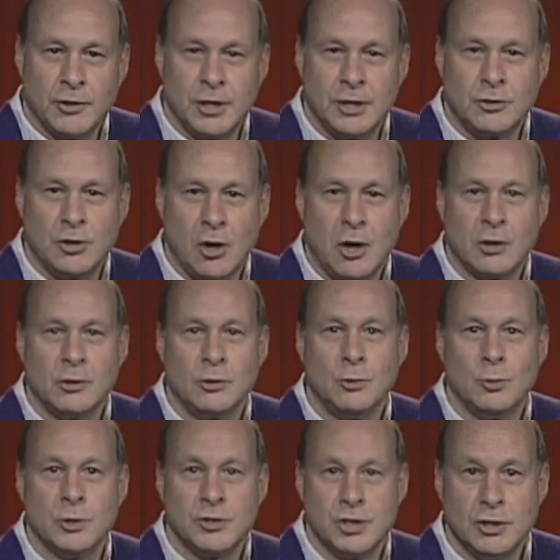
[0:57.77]
their daughter, who
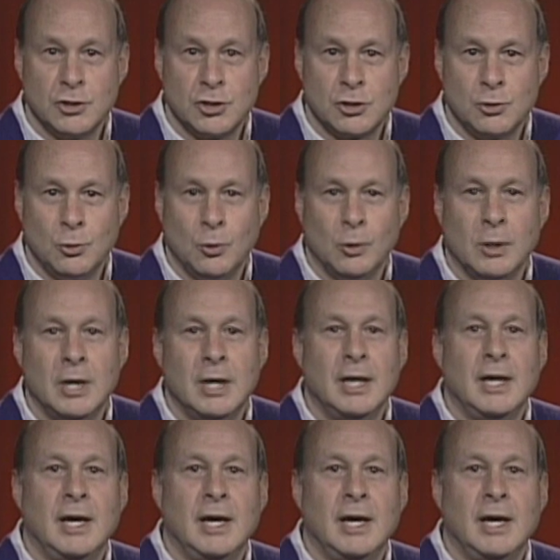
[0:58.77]
was in school